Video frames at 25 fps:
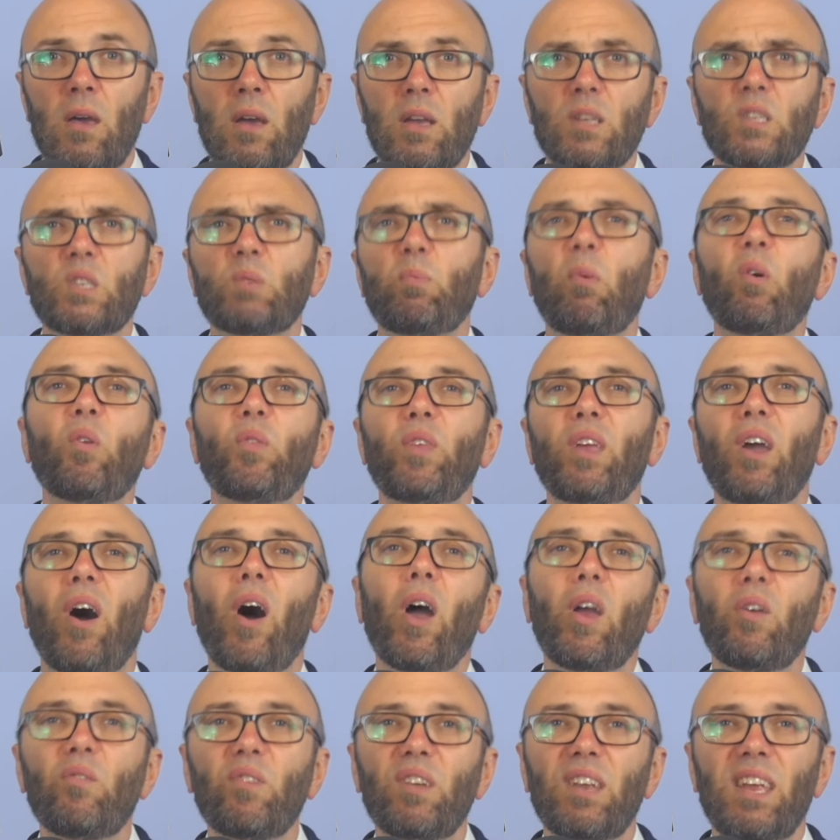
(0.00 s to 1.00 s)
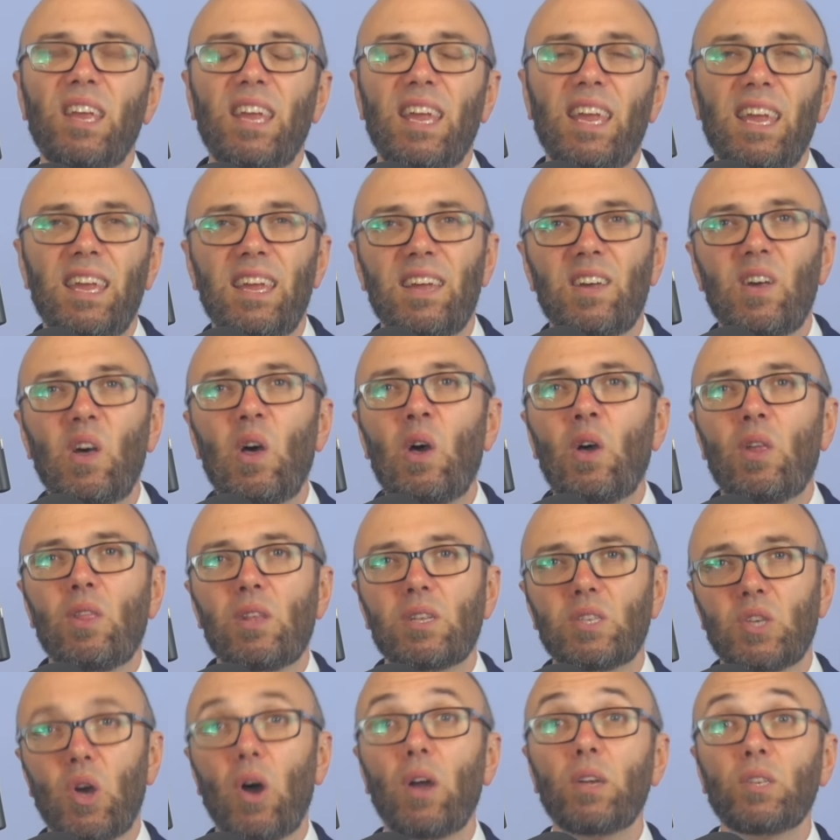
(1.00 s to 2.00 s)
And spot the irony here, the
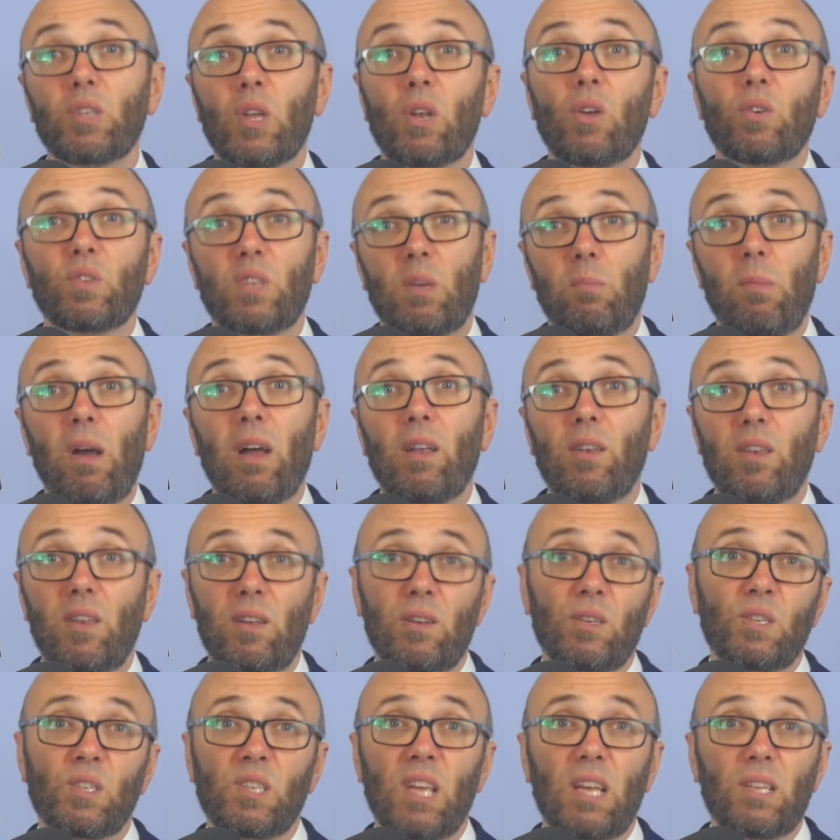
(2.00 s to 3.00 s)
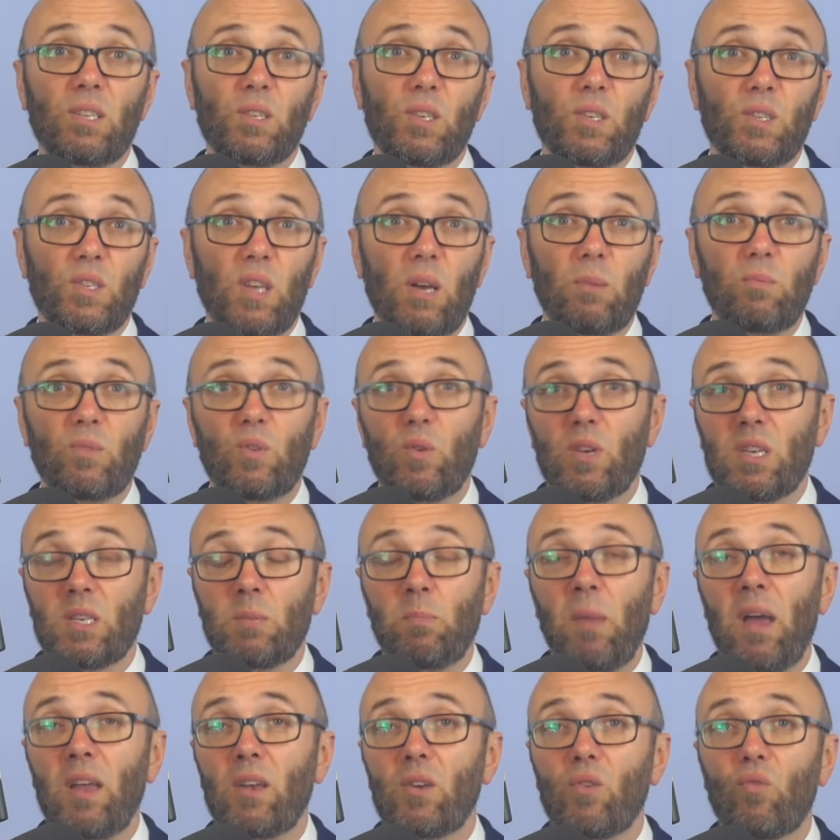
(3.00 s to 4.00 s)
title Ozymandias sets us up to
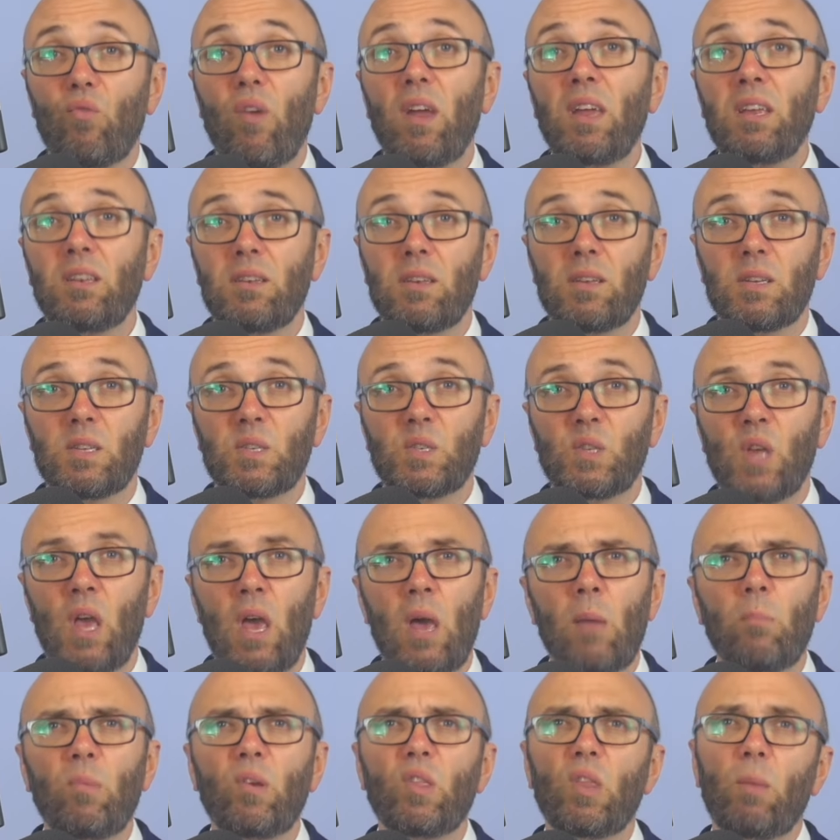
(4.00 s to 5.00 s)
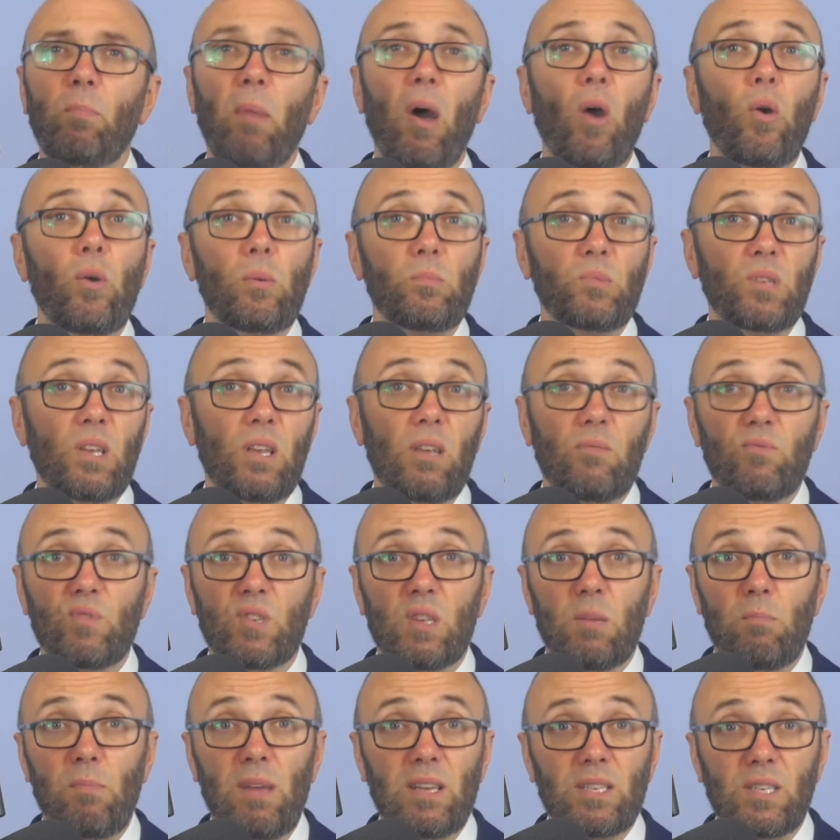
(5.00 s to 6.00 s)
expect greatness, but the poem delivers
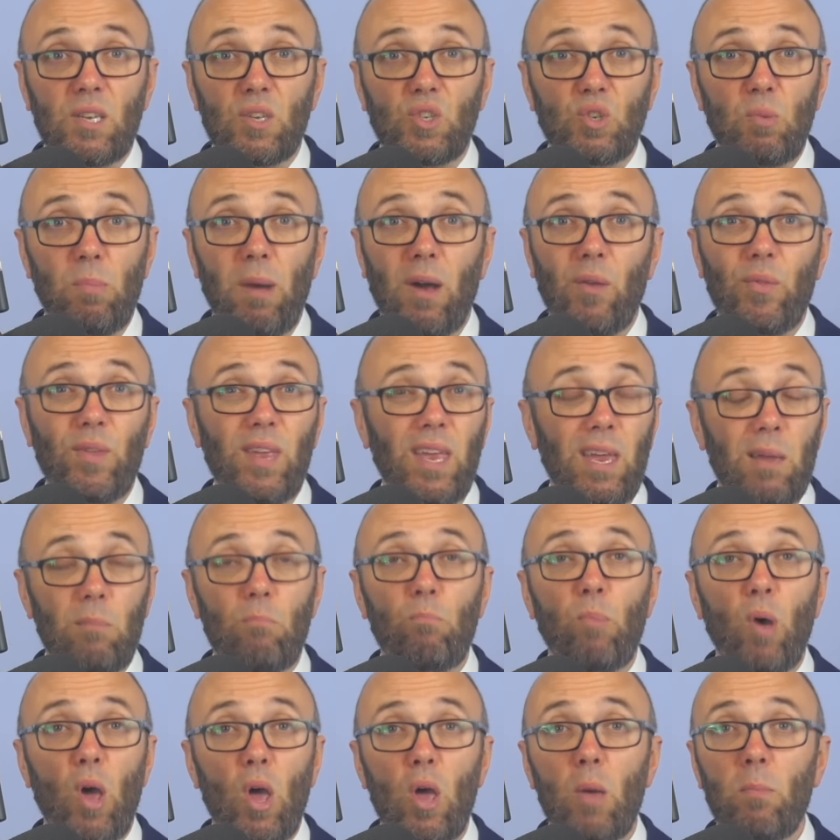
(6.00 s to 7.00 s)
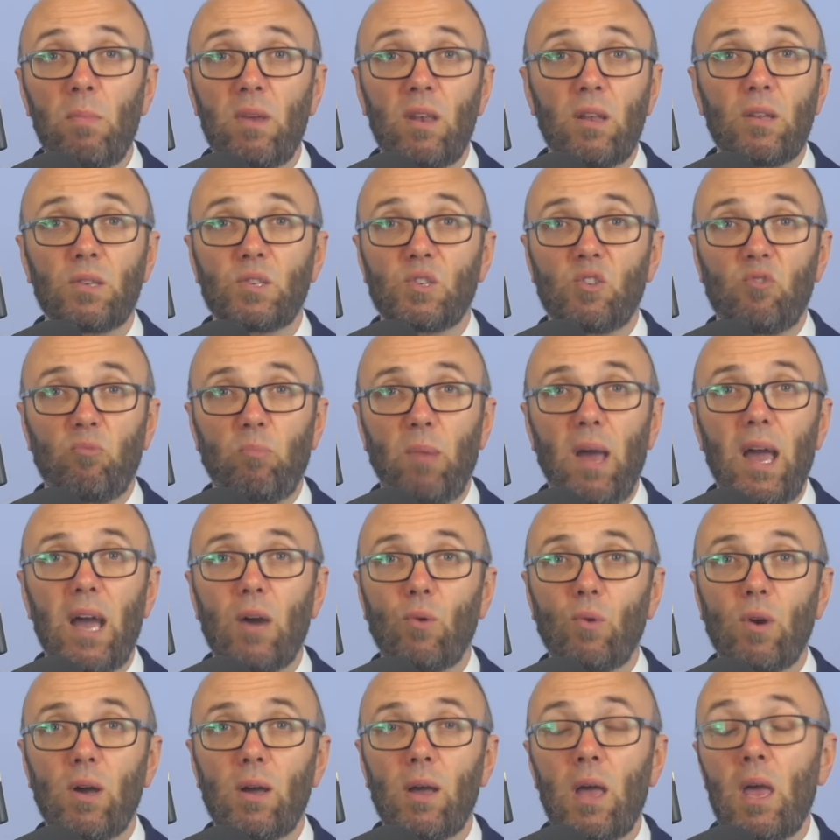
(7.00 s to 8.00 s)
a message about the impermanence of
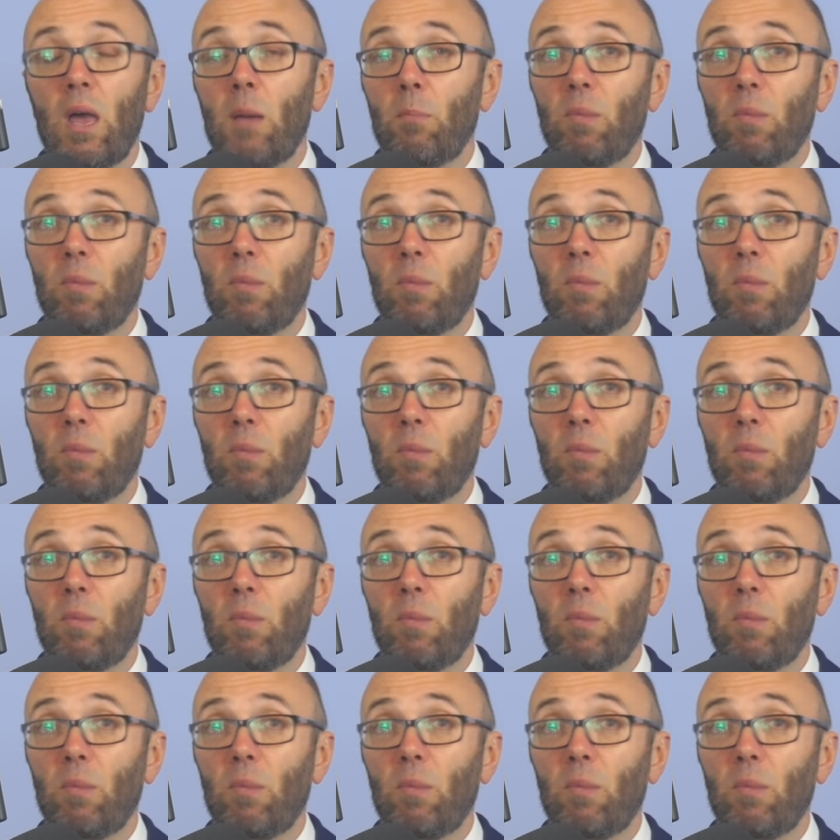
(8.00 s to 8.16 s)
power.